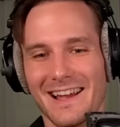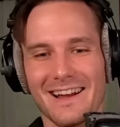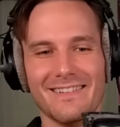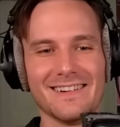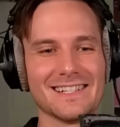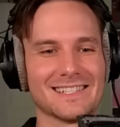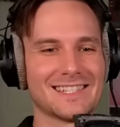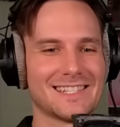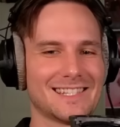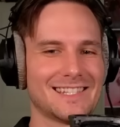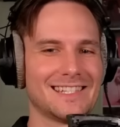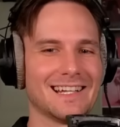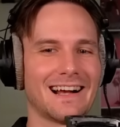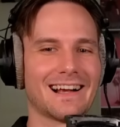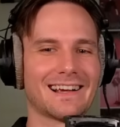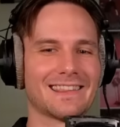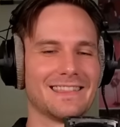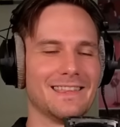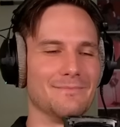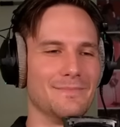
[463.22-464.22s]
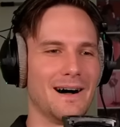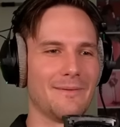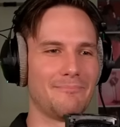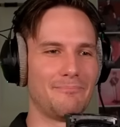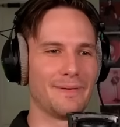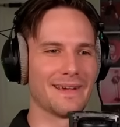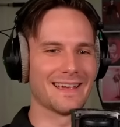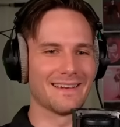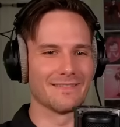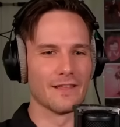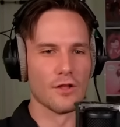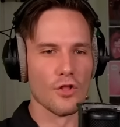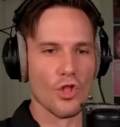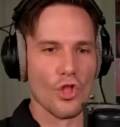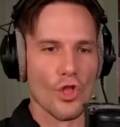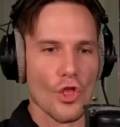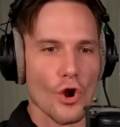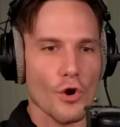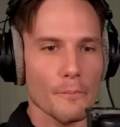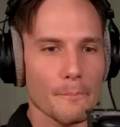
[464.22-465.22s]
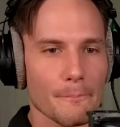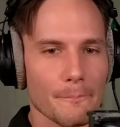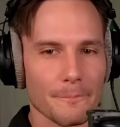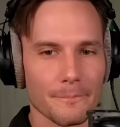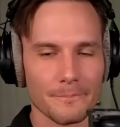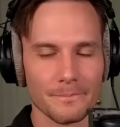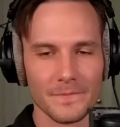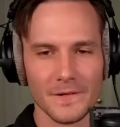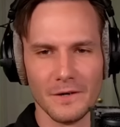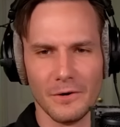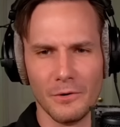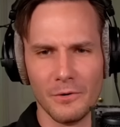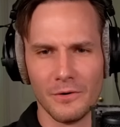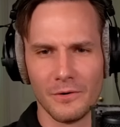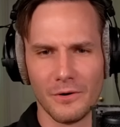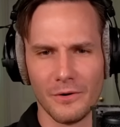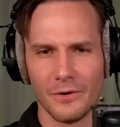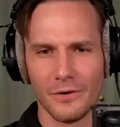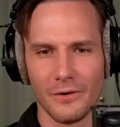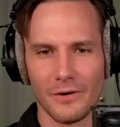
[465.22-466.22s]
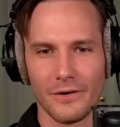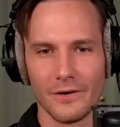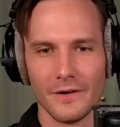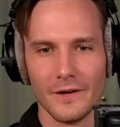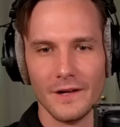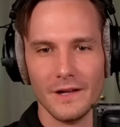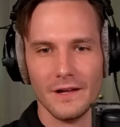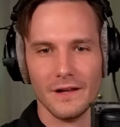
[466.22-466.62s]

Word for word: Or just suck them up again. Oh,